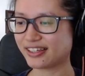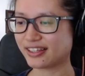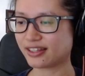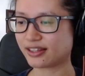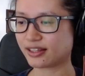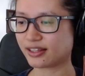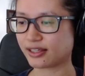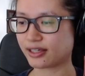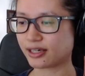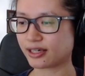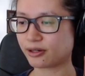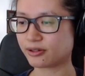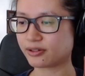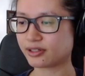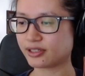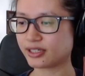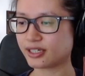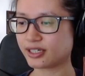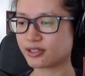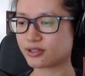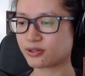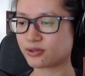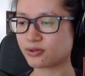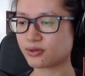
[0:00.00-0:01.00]
The
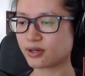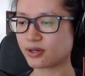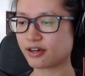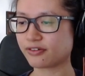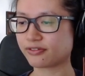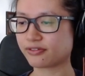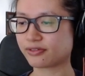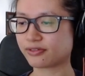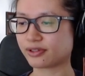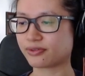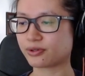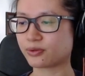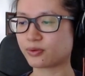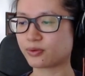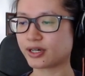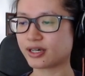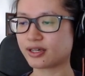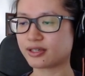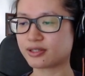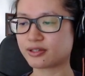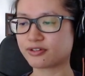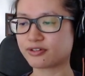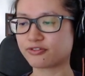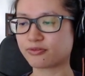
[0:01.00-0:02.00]
elderly do have clever
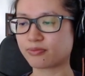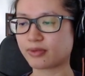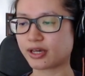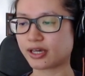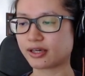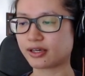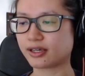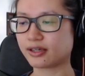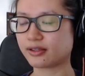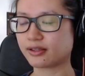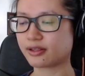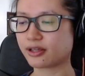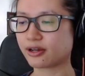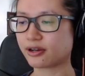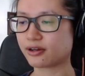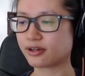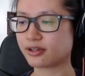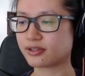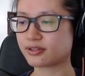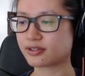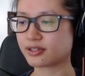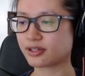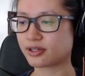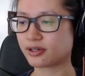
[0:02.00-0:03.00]
ways of making their
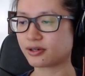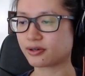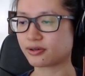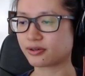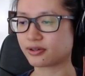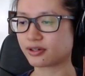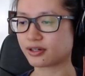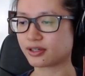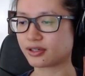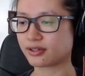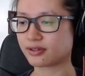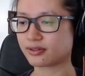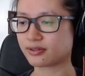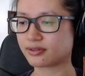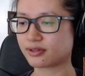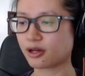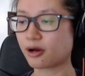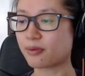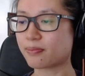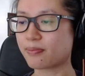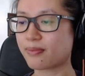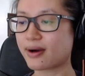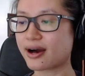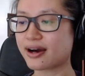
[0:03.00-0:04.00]
insecurities, or
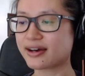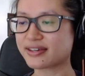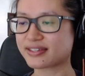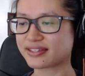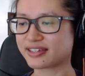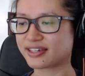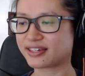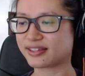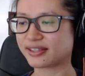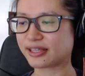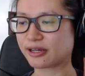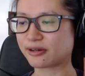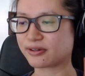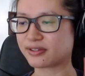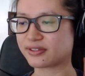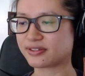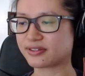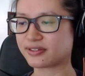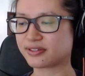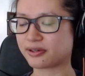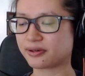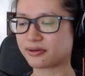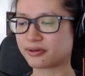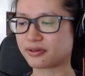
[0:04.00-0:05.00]
masking their
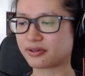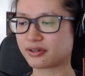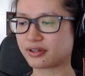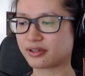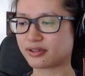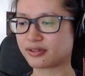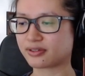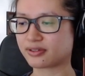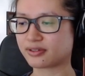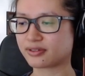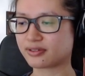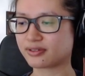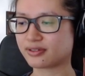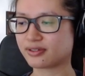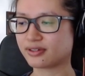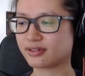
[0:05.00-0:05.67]
insecurities.